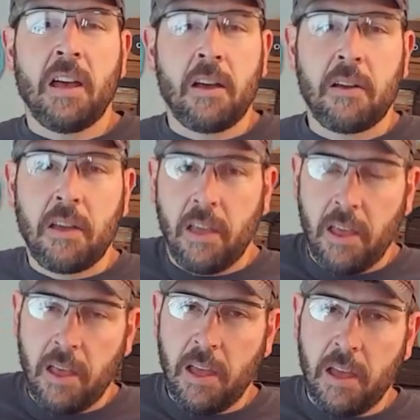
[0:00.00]
out,
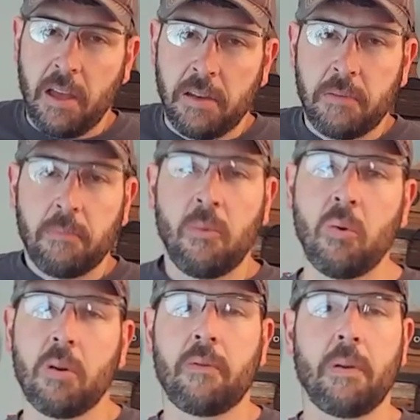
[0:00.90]
and
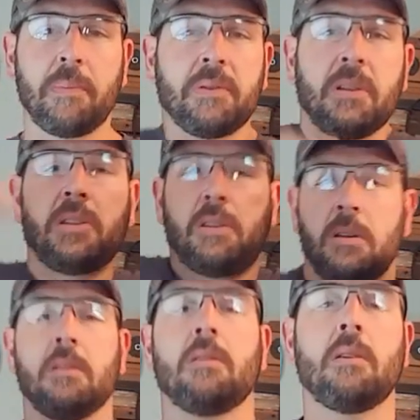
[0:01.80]
more of a
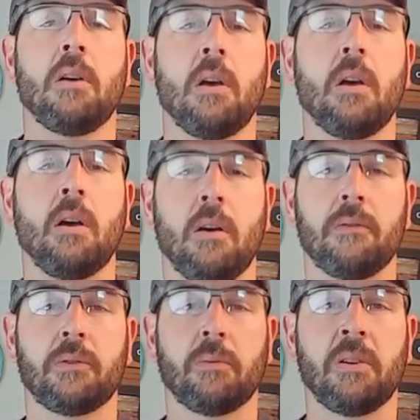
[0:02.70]
position
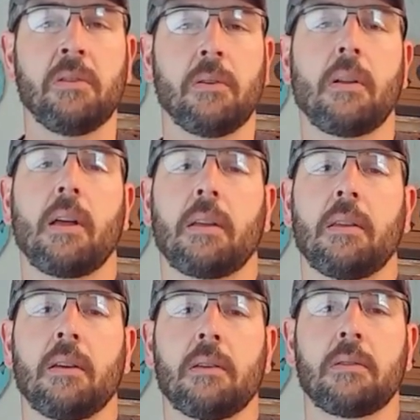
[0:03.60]
of surrender like
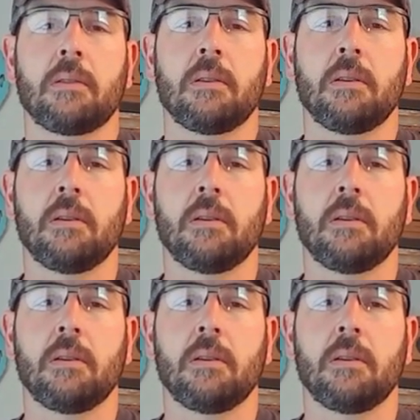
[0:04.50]
this.